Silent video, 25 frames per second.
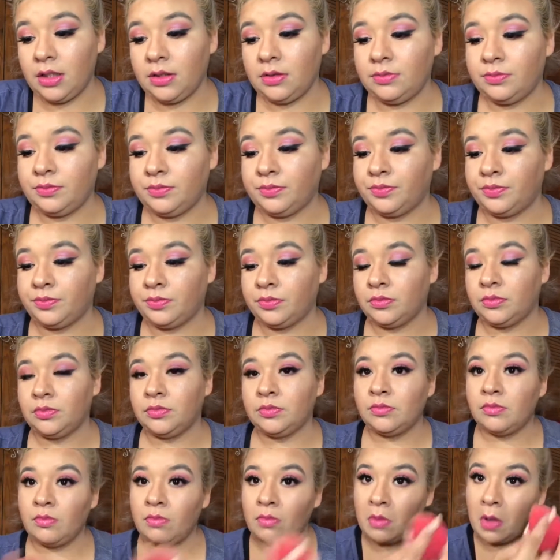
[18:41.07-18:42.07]

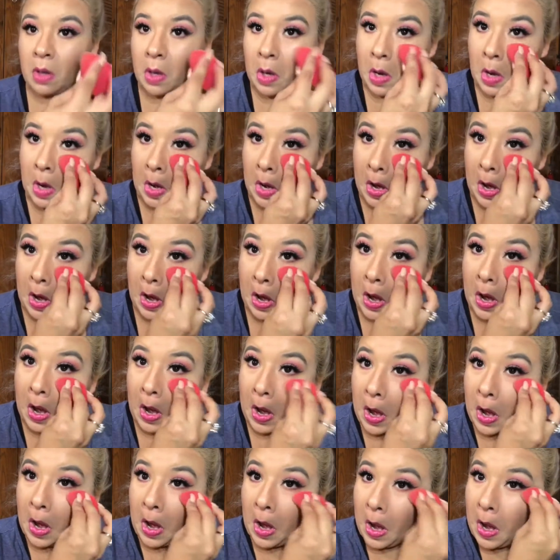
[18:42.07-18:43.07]

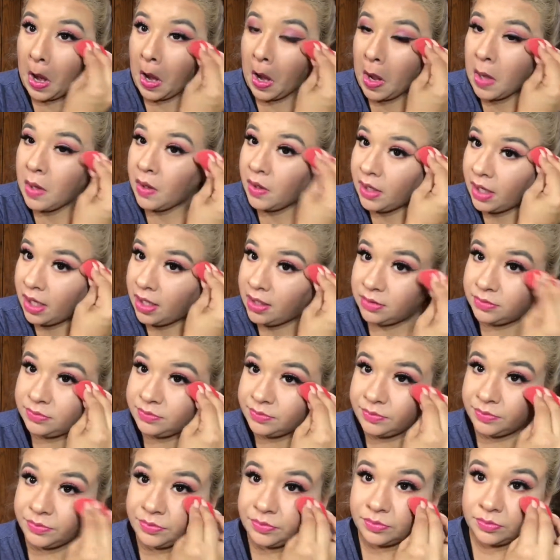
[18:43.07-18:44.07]

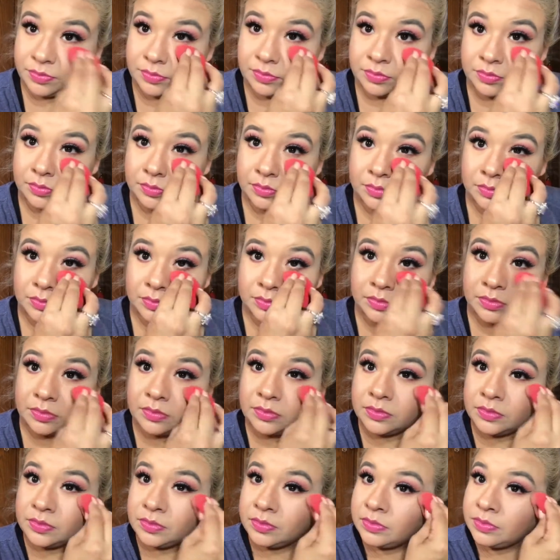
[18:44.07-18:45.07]

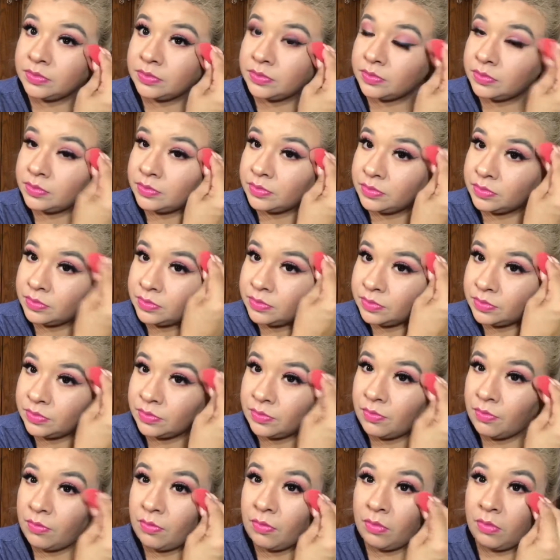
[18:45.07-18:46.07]

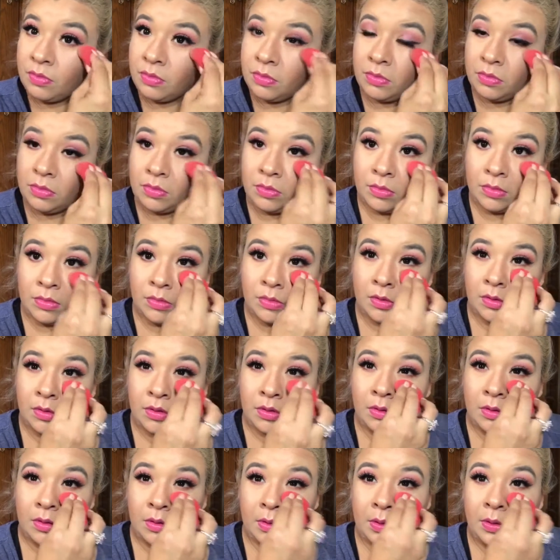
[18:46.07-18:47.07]

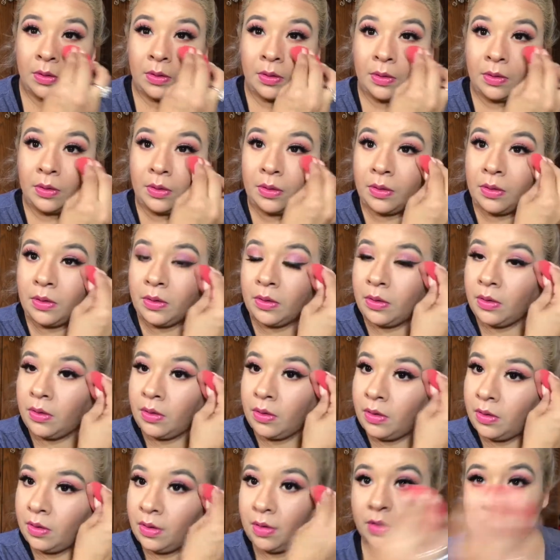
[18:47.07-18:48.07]

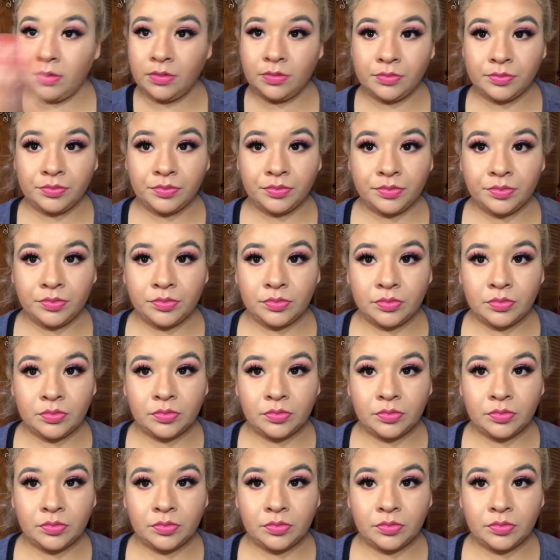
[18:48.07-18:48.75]
[no speech]